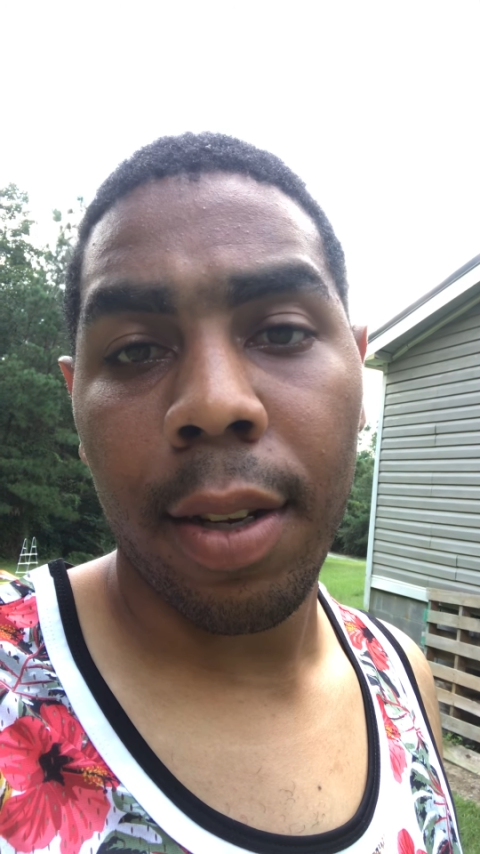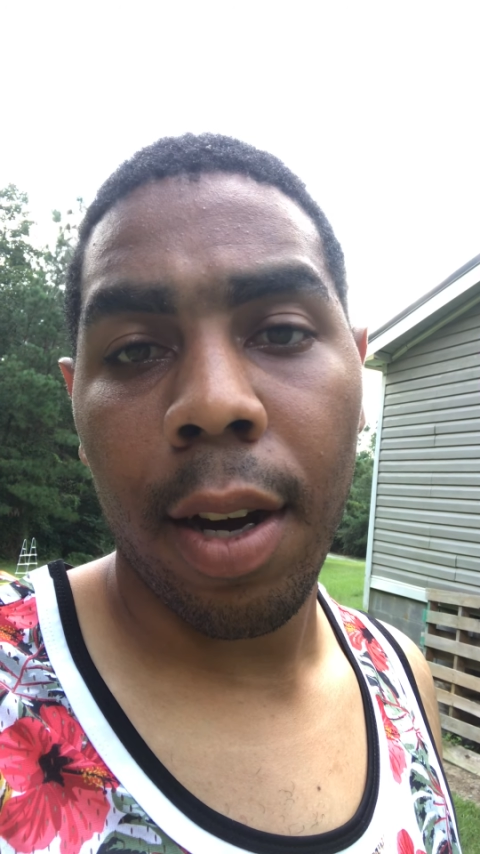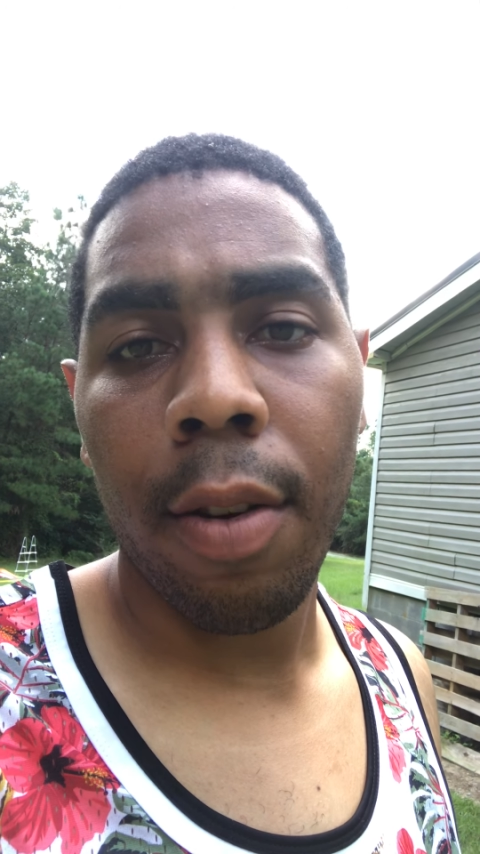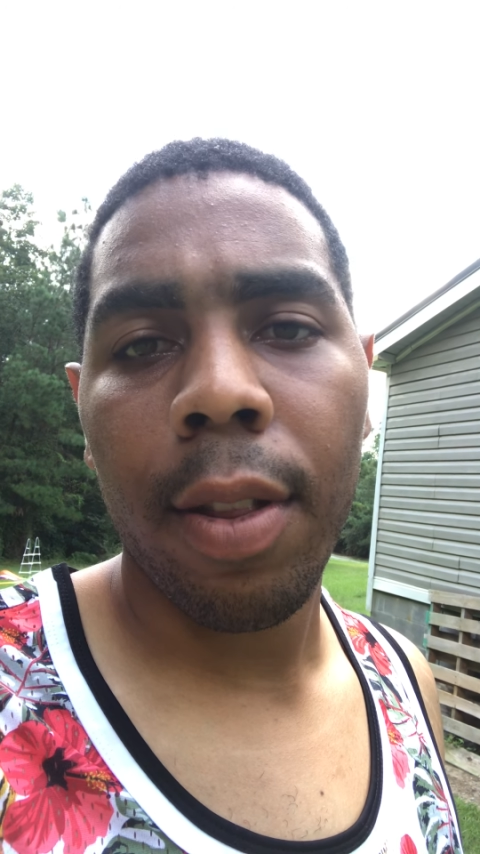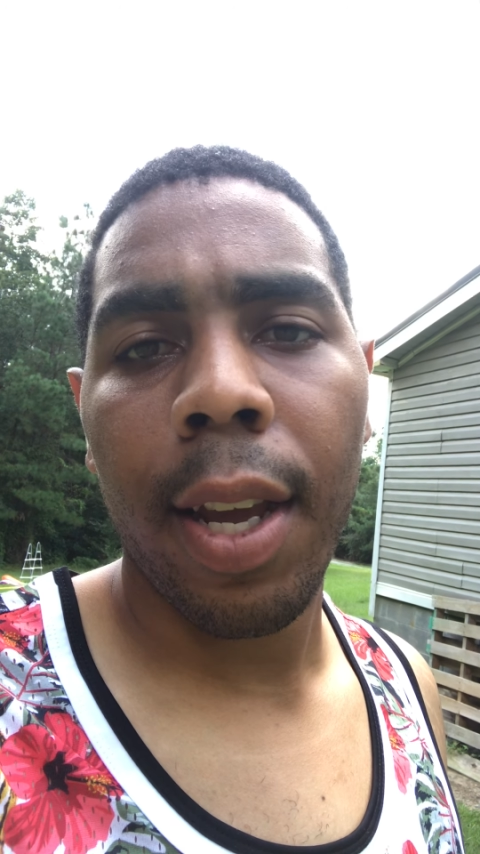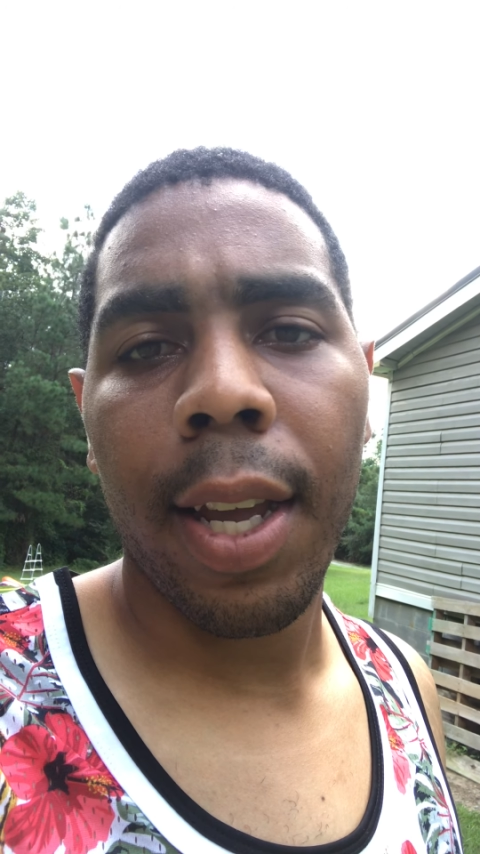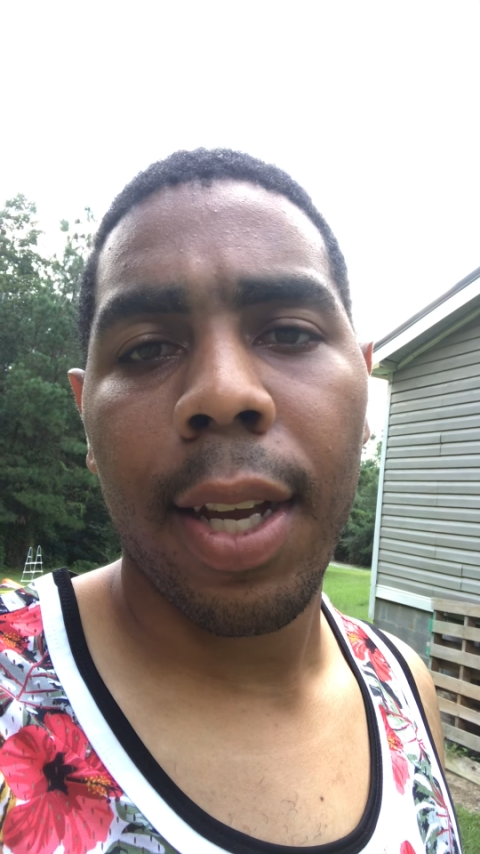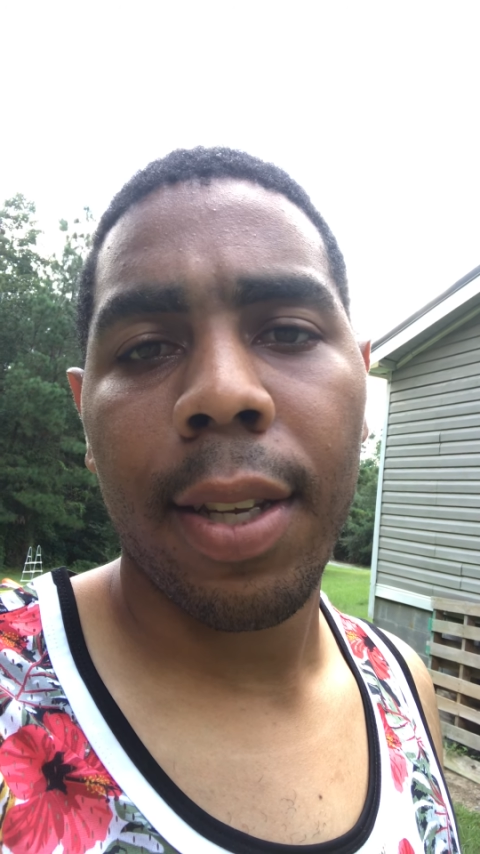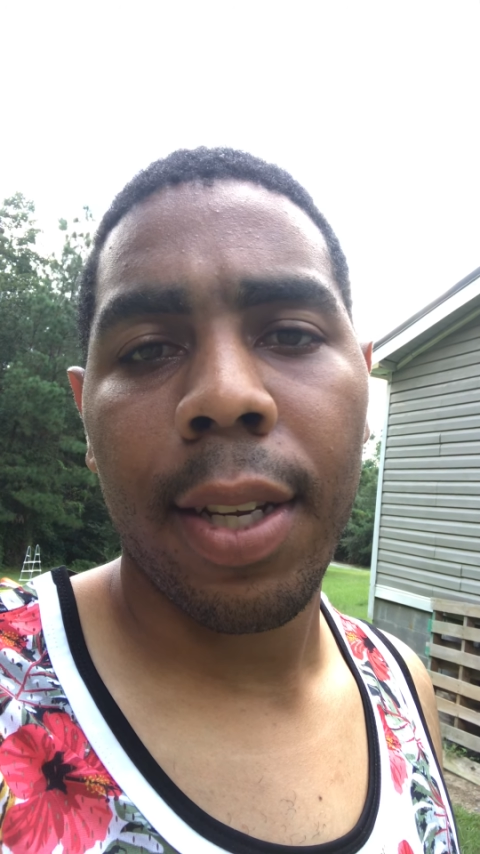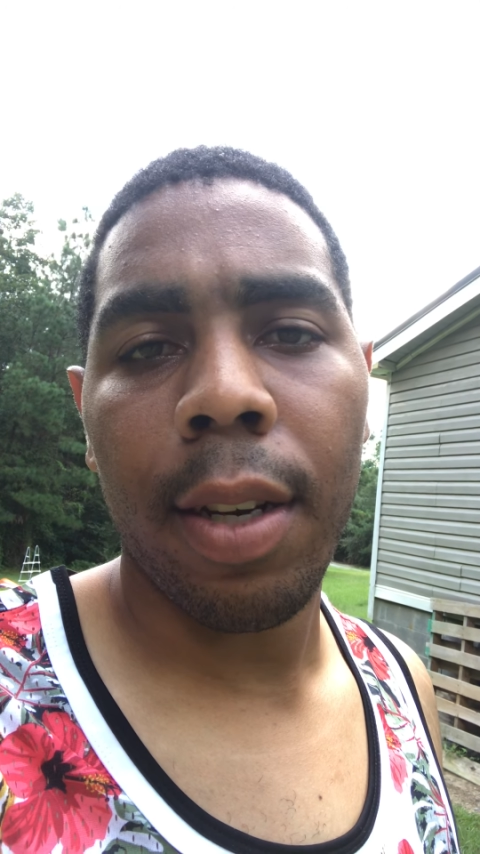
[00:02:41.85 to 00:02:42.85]
Only thing I
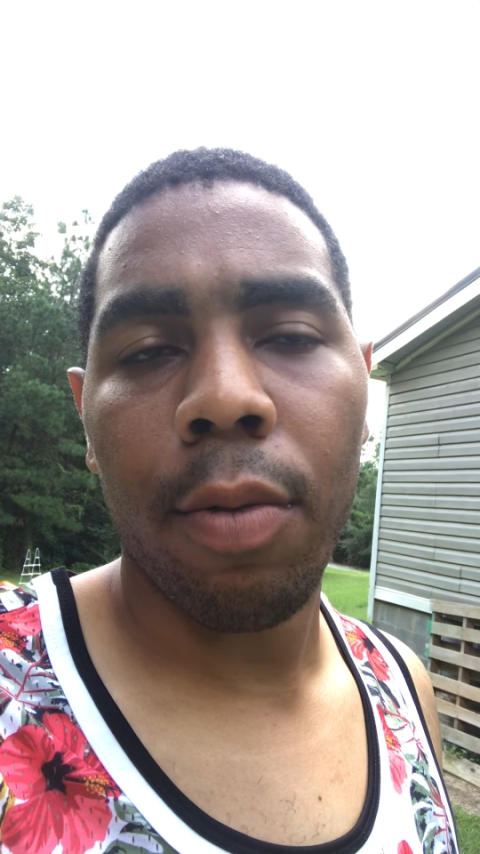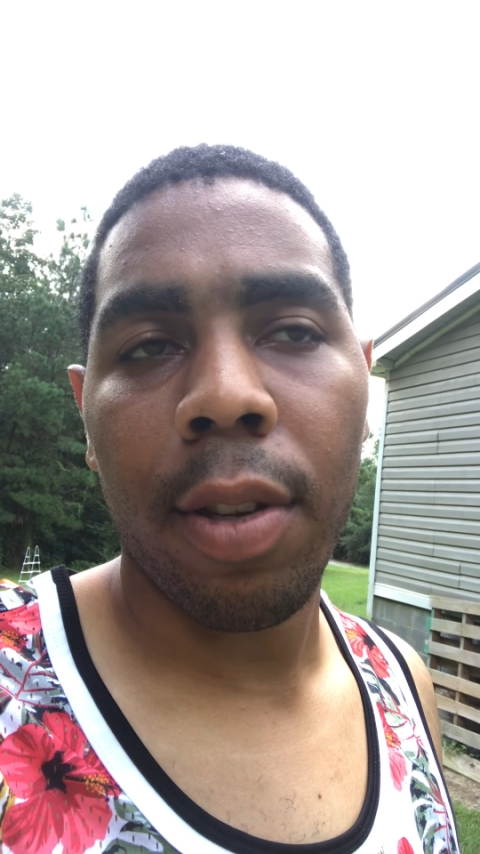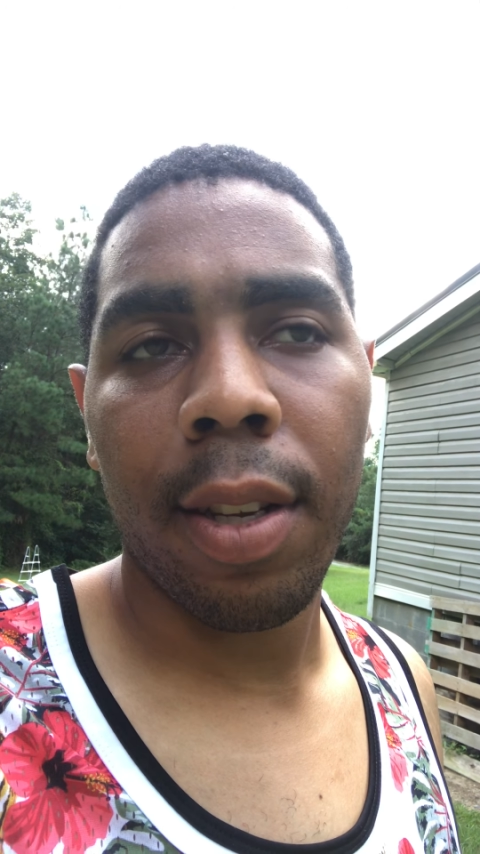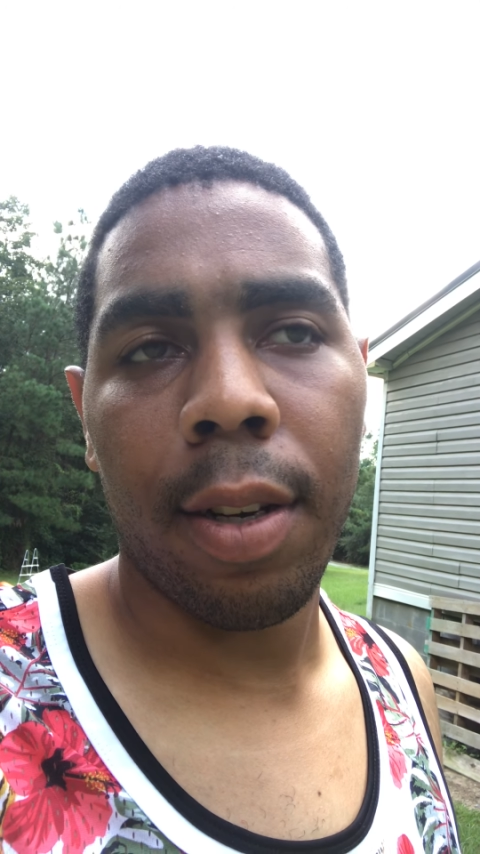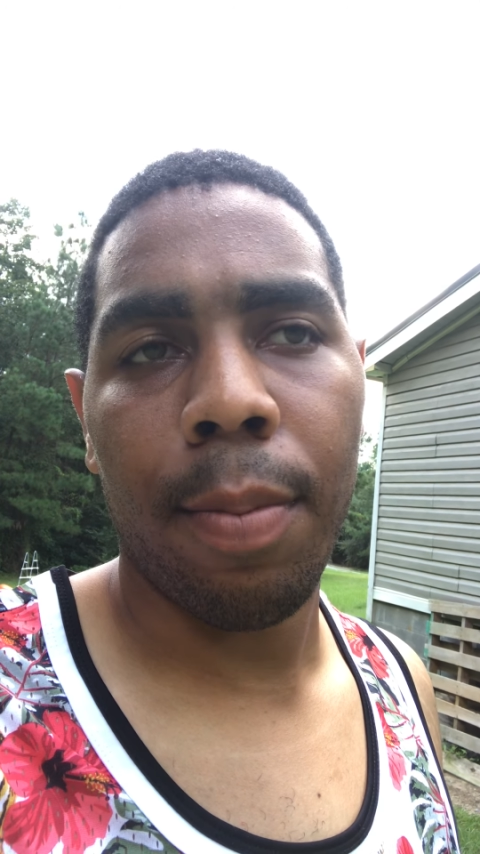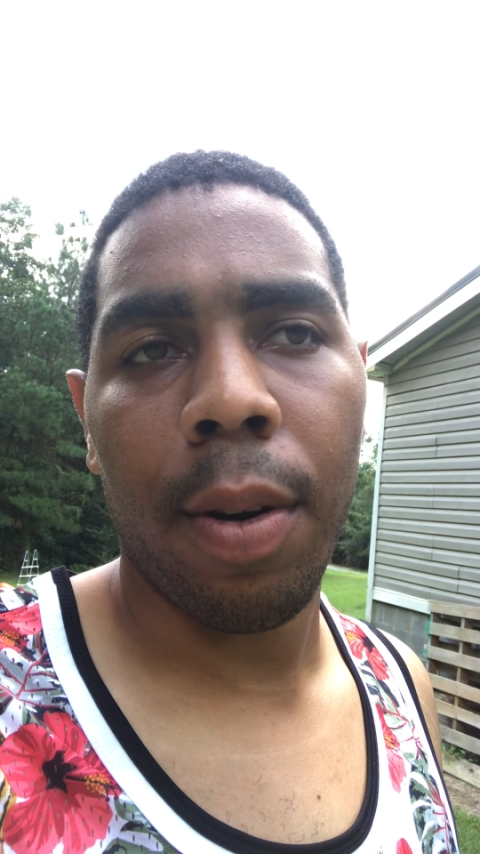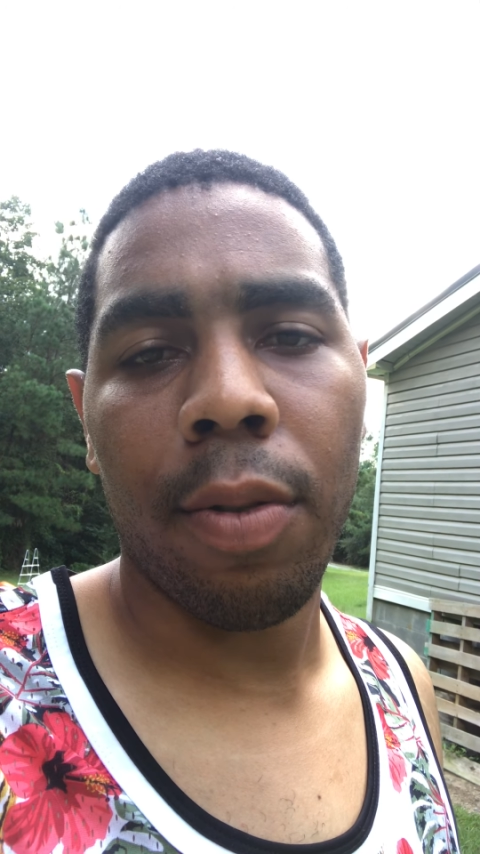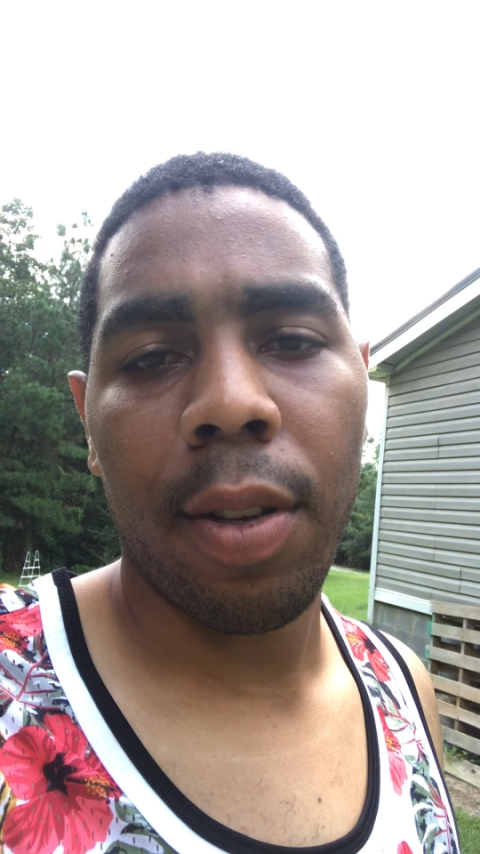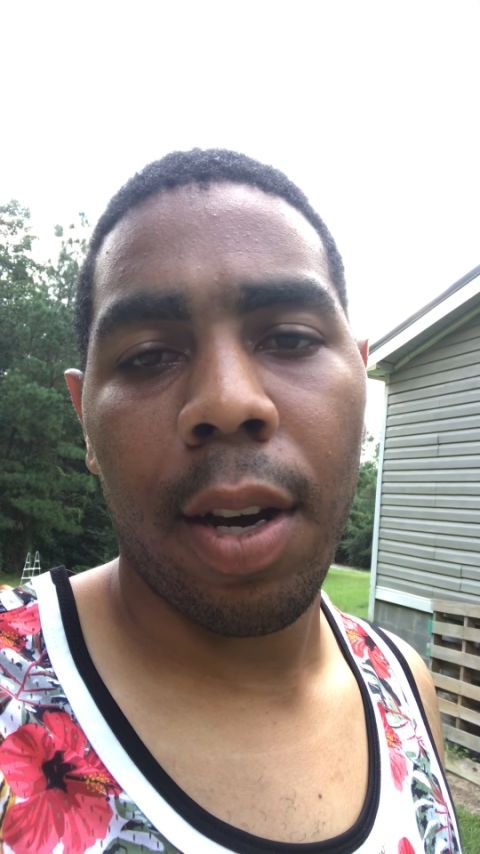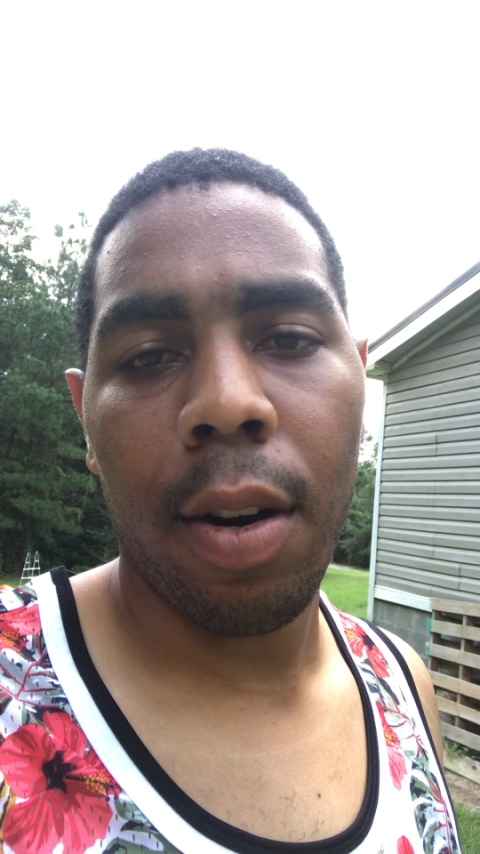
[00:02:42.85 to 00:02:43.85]
seen him was sitting up on the
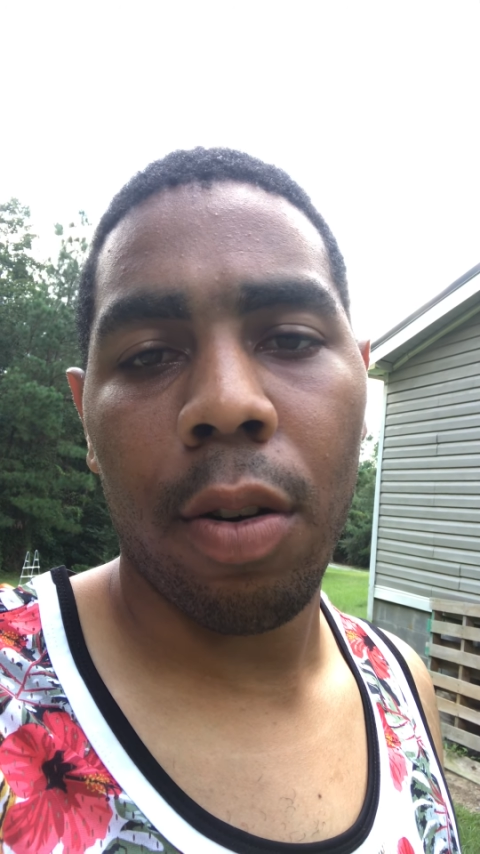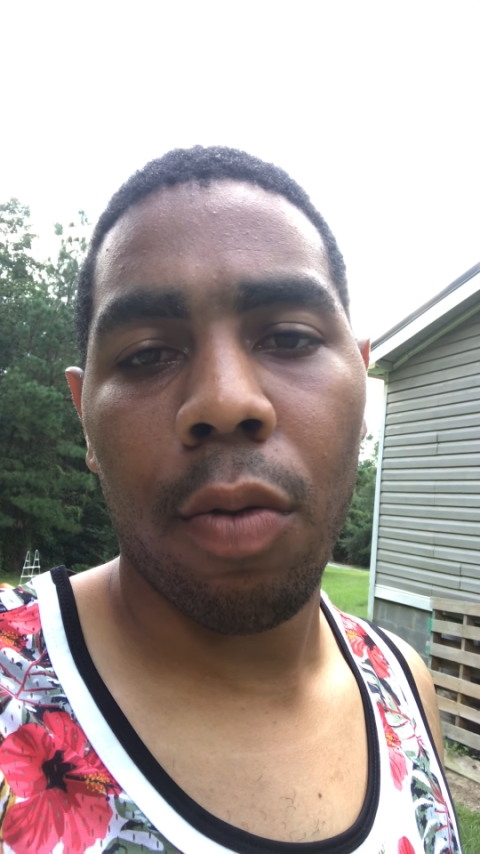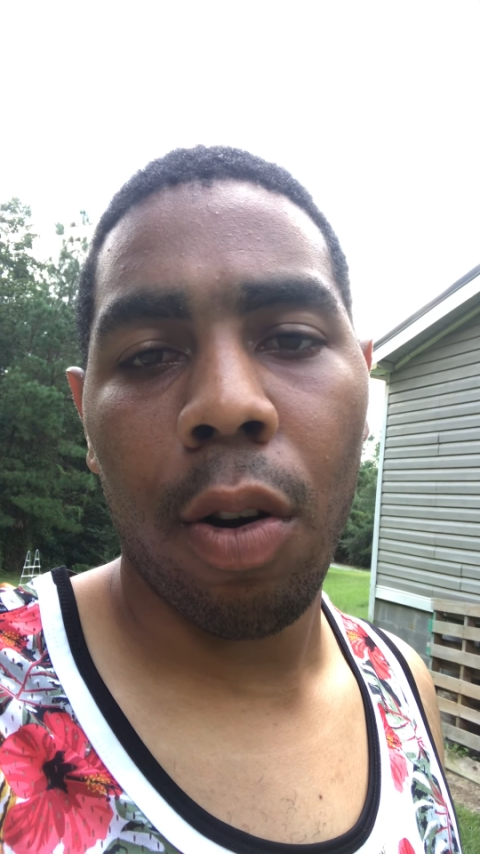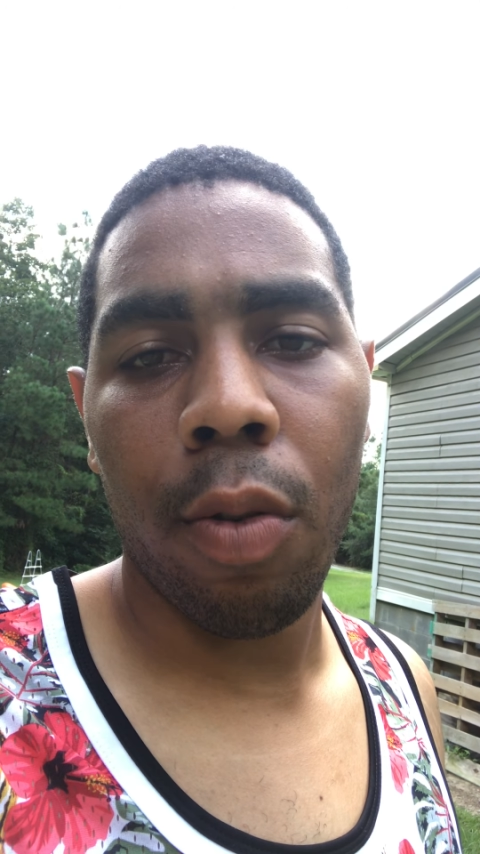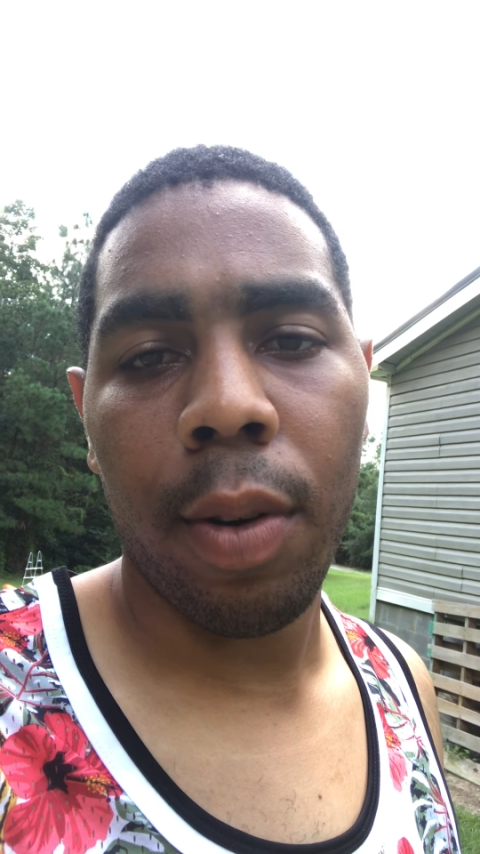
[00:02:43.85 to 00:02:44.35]
side of the road.